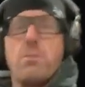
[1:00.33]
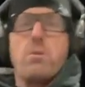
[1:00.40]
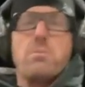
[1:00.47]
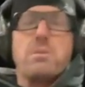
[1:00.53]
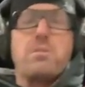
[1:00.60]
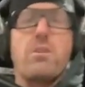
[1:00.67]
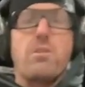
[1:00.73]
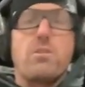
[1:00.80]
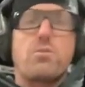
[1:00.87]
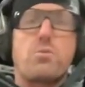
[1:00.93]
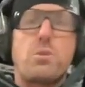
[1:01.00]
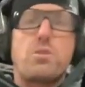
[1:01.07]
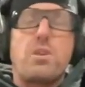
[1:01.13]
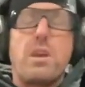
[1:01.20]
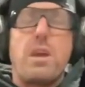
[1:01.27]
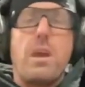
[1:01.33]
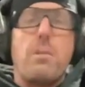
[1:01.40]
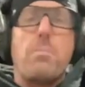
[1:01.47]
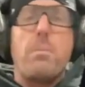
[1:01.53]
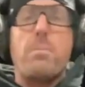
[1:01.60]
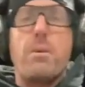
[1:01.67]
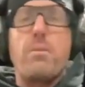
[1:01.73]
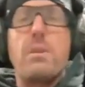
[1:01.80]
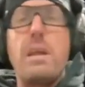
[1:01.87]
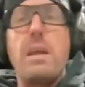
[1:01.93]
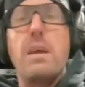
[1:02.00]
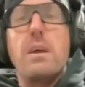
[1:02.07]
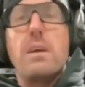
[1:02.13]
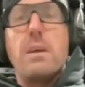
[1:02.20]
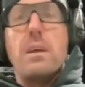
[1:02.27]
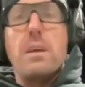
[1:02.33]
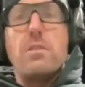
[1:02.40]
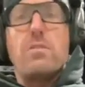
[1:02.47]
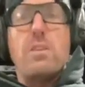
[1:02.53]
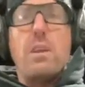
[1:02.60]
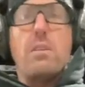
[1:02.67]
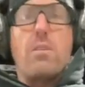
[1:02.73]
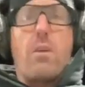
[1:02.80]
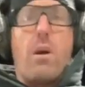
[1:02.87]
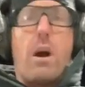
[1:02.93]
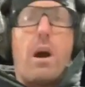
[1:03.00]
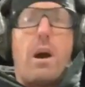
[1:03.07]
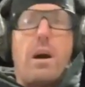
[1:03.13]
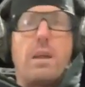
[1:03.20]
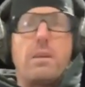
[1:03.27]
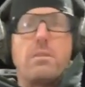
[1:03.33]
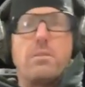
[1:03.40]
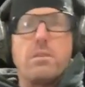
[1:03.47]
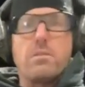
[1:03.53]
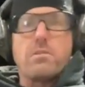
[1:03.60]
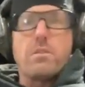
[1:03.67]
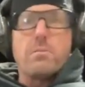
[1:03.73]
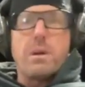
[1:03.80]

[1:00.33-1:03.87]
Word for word: momentary switching capability. It's either on, you can see